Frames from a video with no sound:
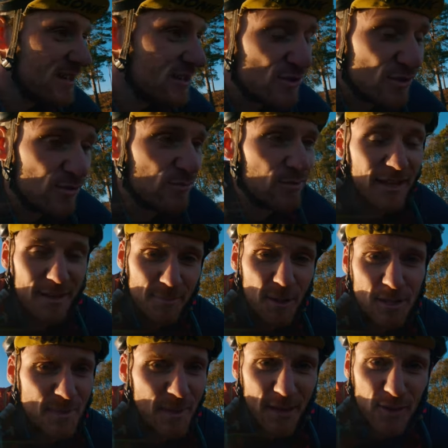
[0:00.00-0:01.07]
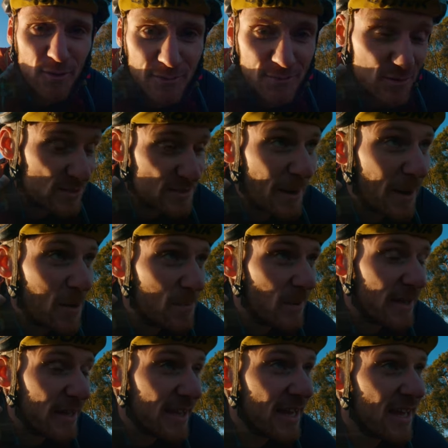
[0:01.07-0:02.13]
to like a plus bike or even just a mountain
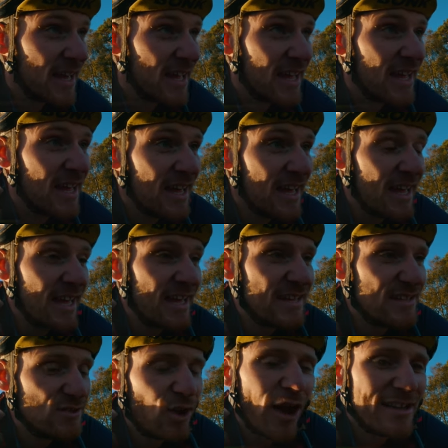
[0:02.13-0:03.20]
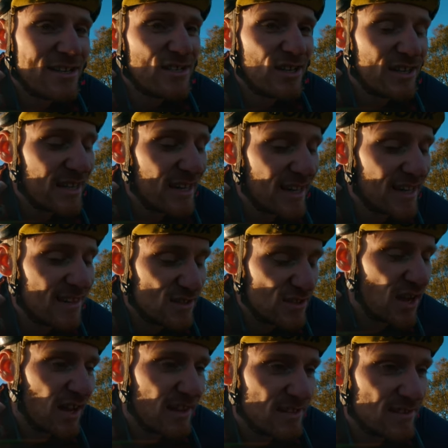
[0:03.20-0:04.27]
bike, it's not actually the
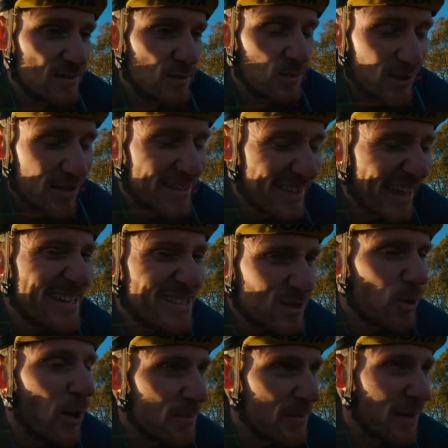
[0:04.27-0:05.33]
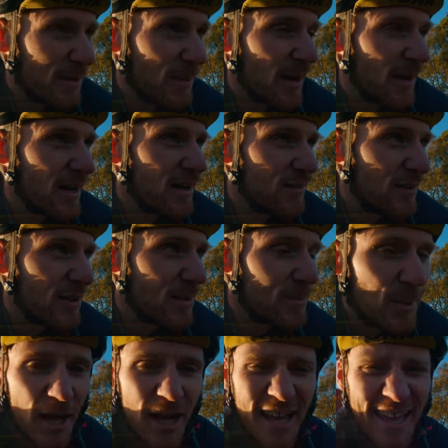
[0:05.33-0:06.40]
tires. That is quite a big part of it,
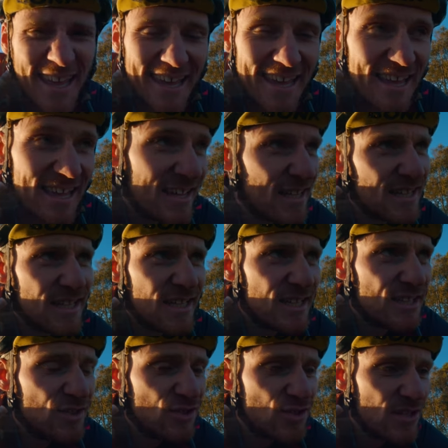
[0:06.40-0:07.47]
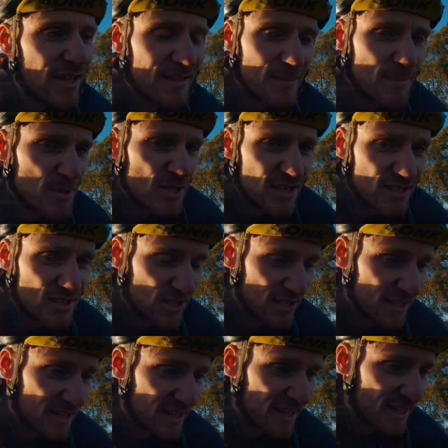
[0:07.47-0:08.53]
but just like the
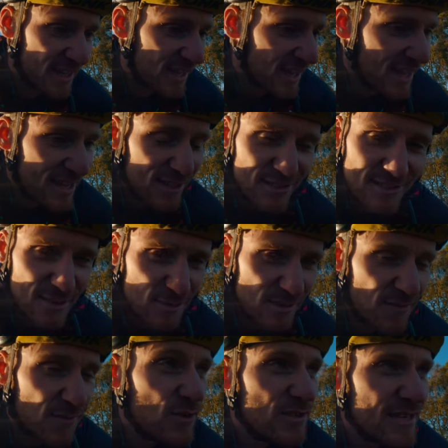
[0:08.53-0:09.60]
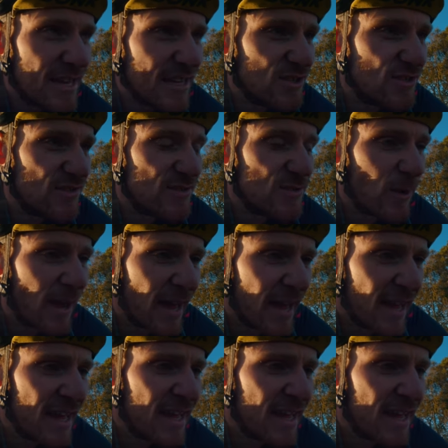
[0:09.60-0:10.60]
positioning, because there was a few sections where